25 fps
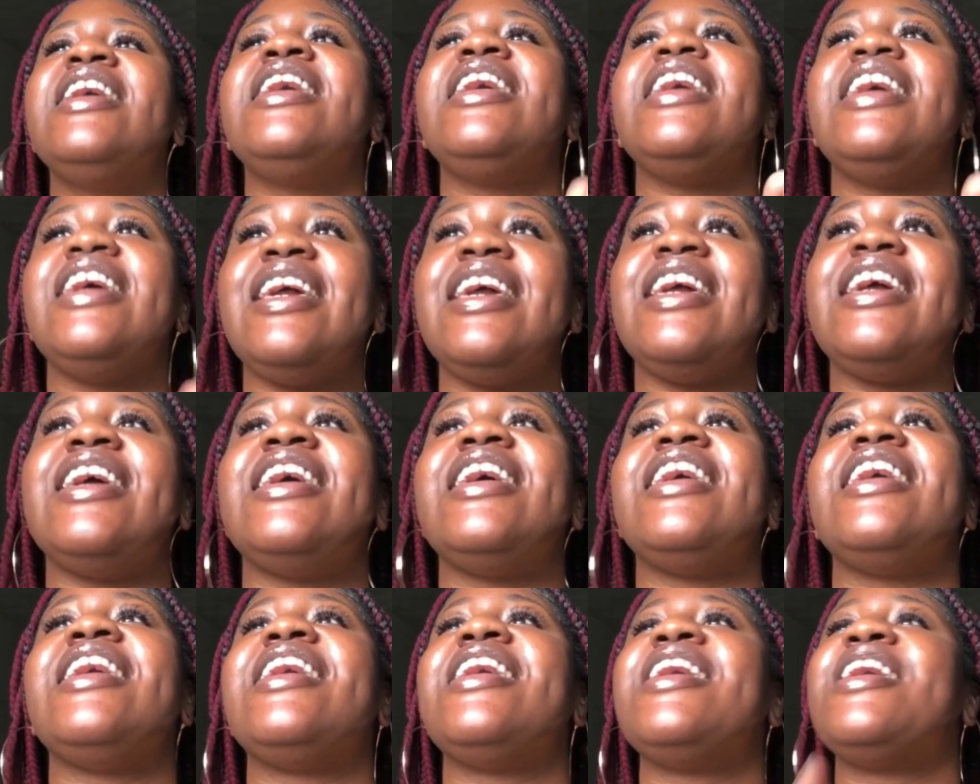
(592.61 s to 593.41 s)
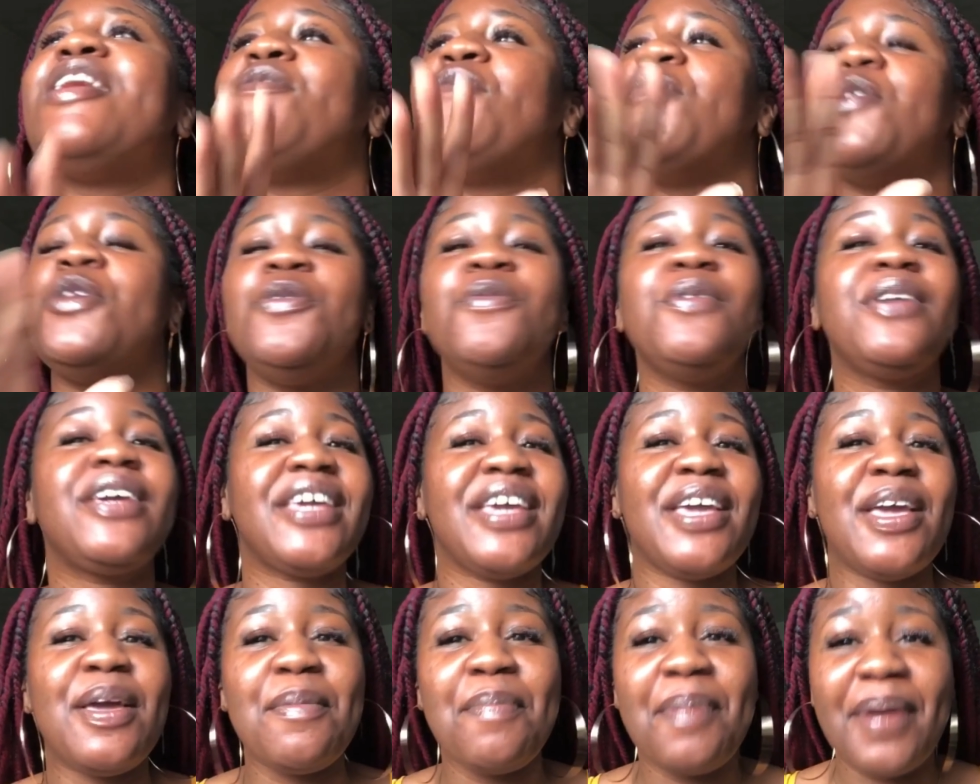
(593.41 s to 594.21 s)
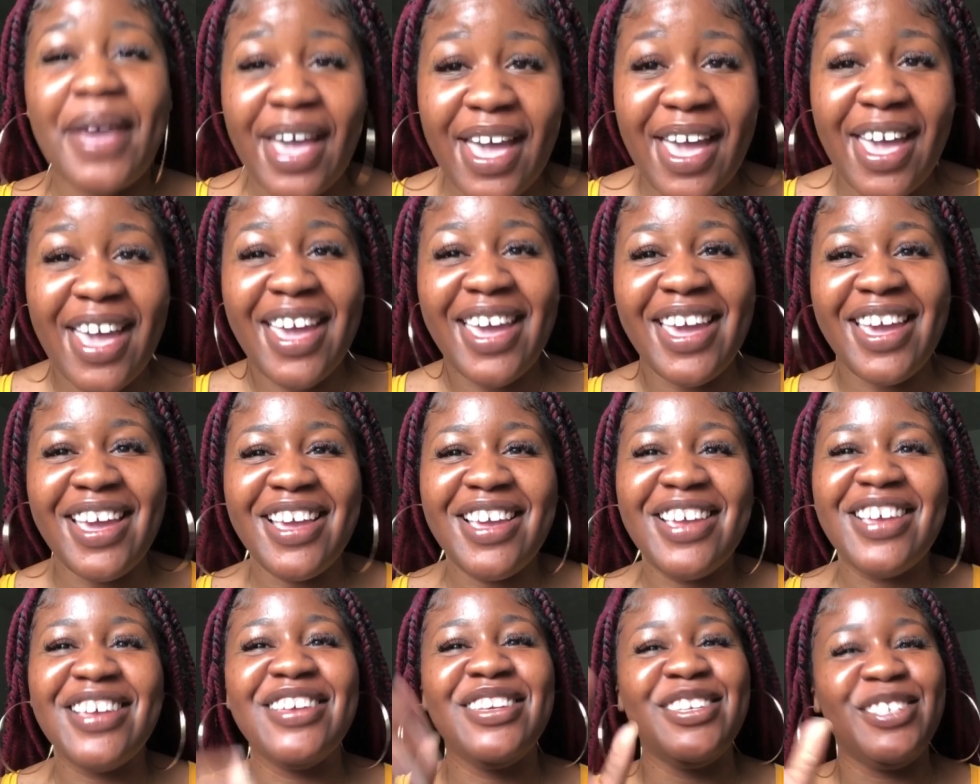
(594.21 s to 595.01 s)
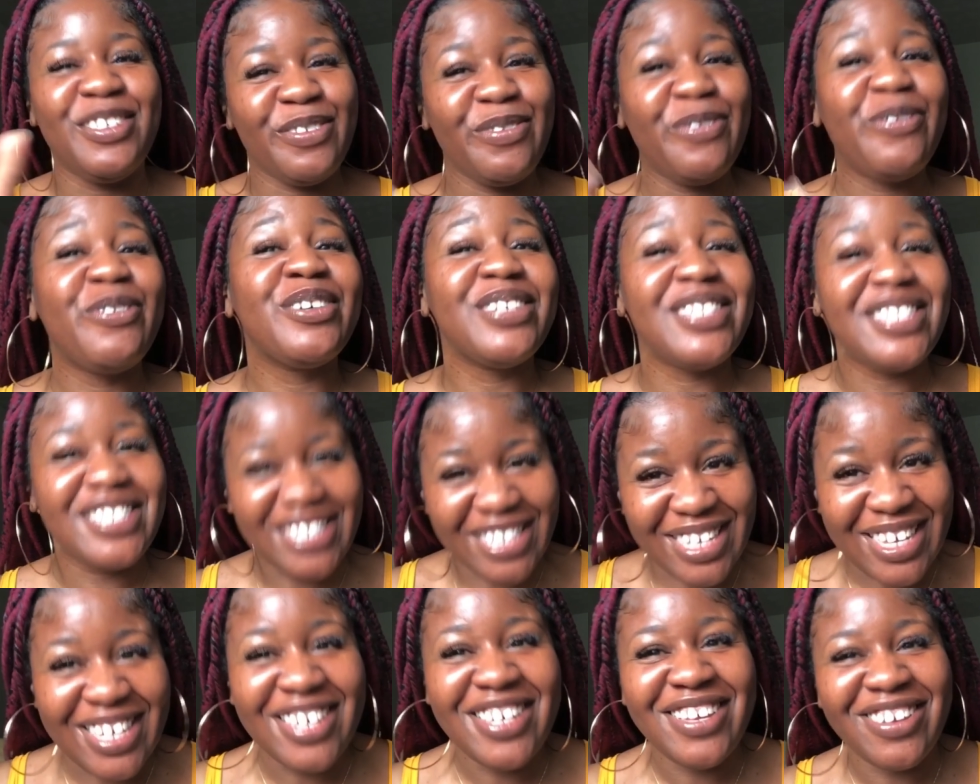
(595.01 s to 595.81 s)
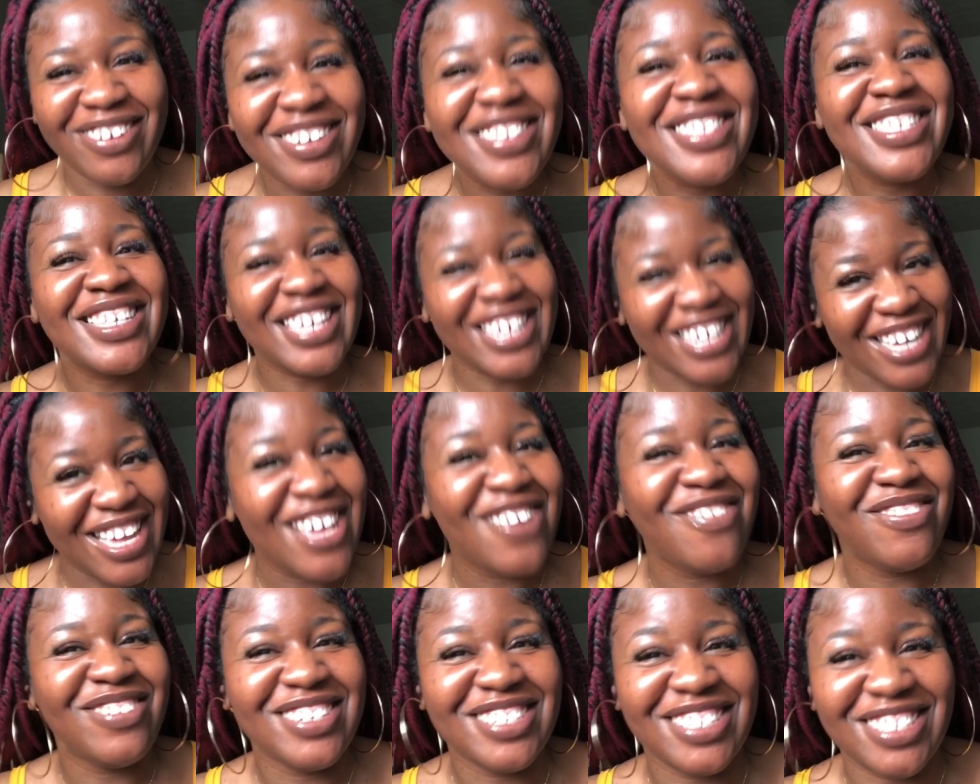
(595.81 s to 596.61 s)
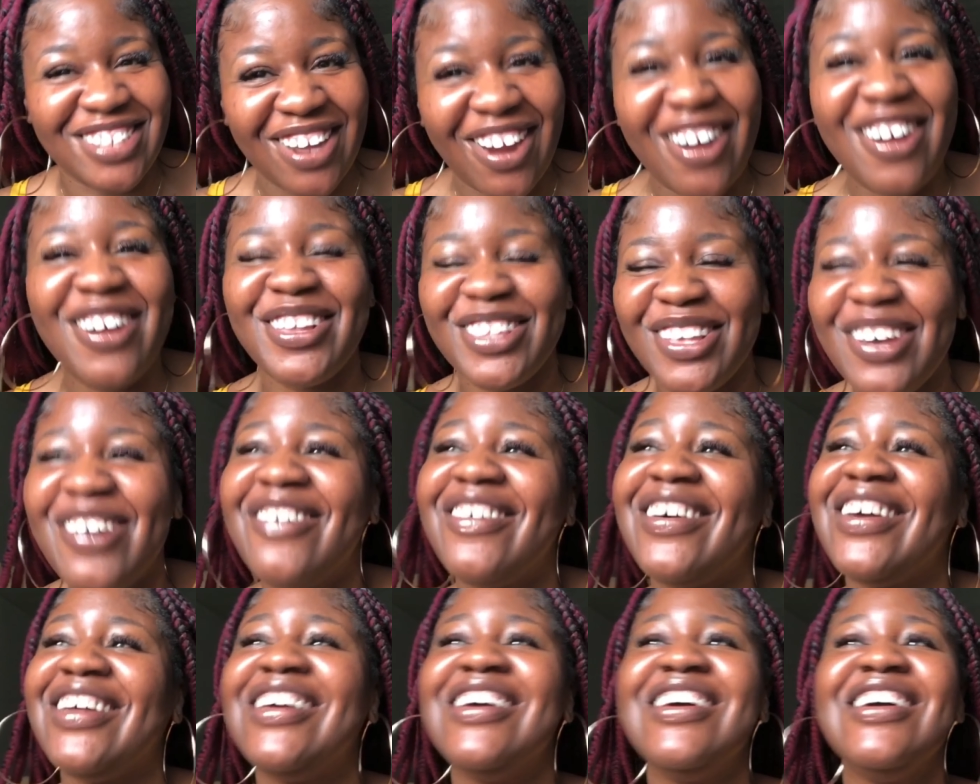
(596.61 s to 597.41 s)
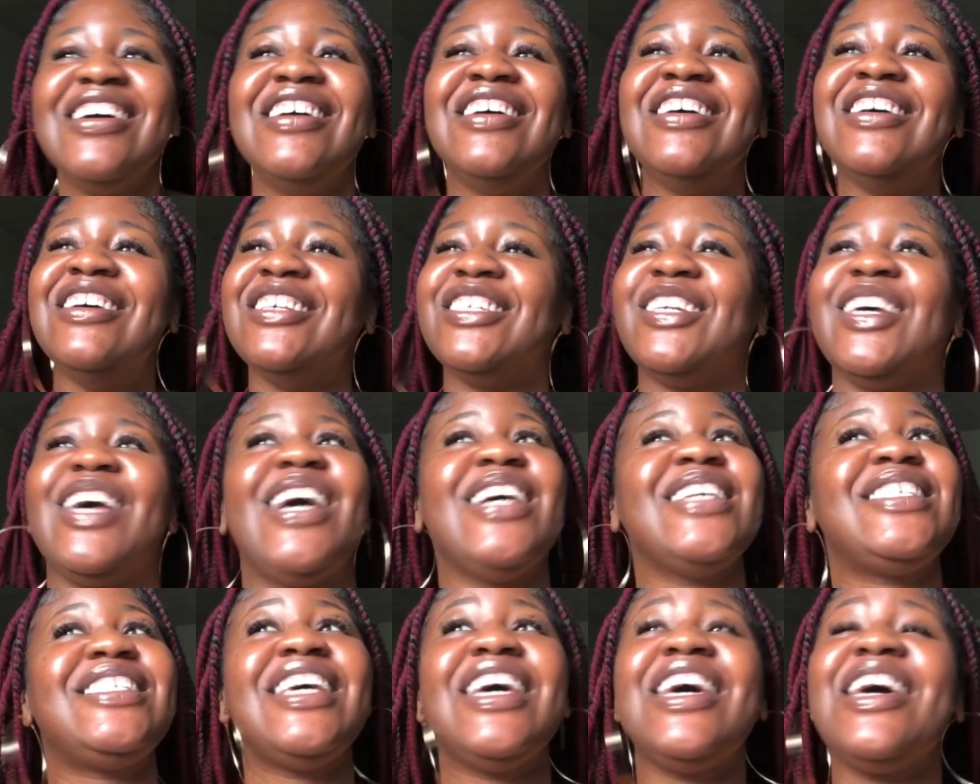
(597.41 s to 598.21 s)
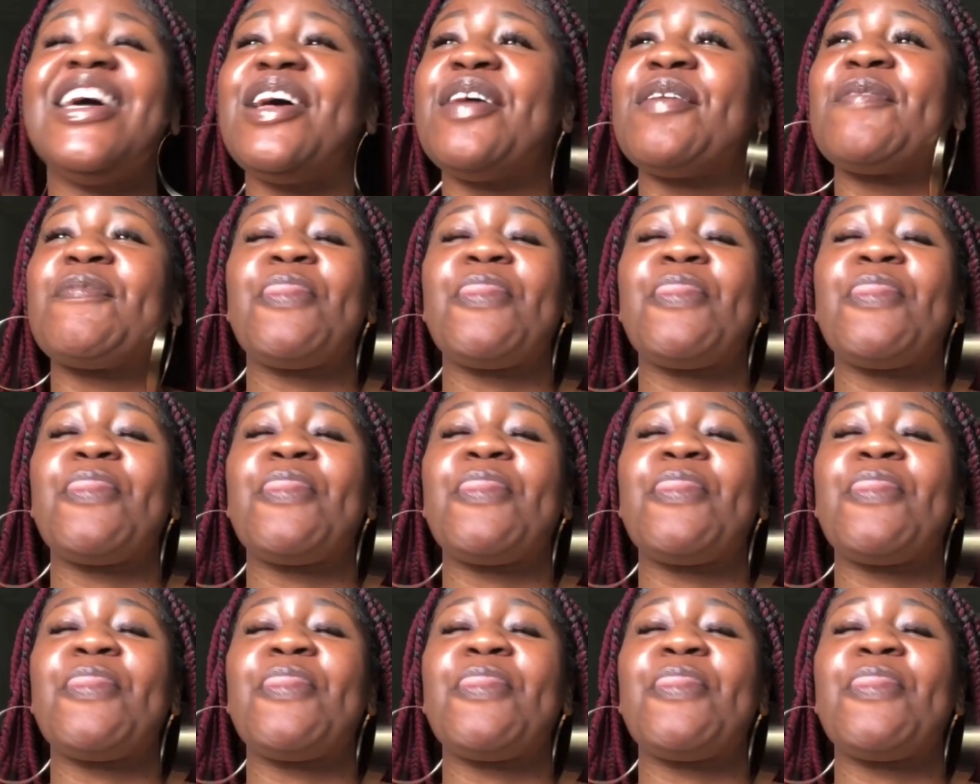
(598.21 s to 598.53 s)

And when you get paid, you will see your skin will start glowing. So that's it.